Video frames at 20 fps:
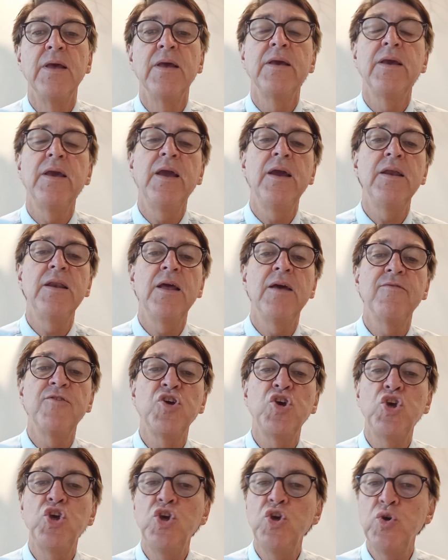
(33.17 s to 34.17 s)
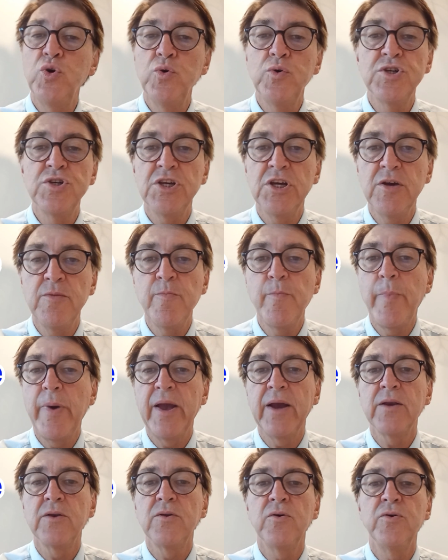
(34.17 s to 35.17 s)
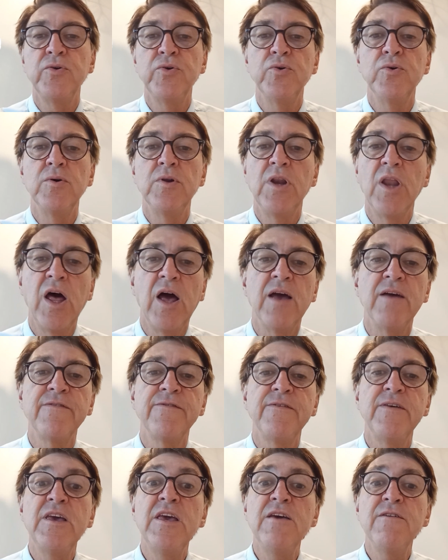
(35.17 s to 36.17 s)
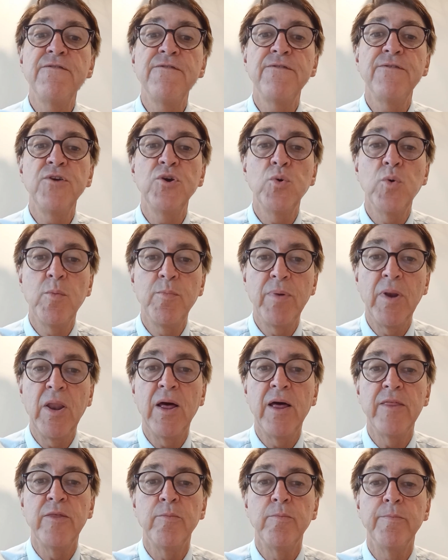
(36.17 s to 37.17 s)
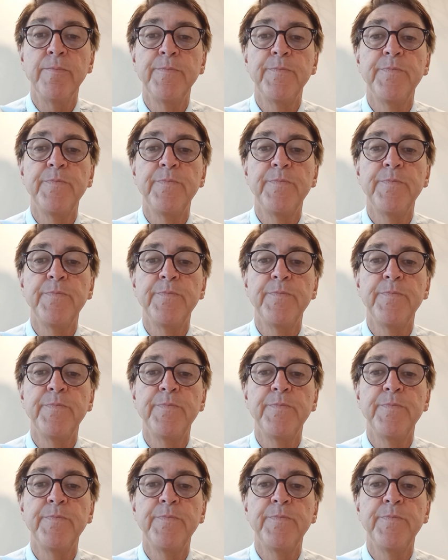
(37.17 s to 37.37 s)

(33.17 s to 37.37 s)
can have a huge impact on your life if you apply them.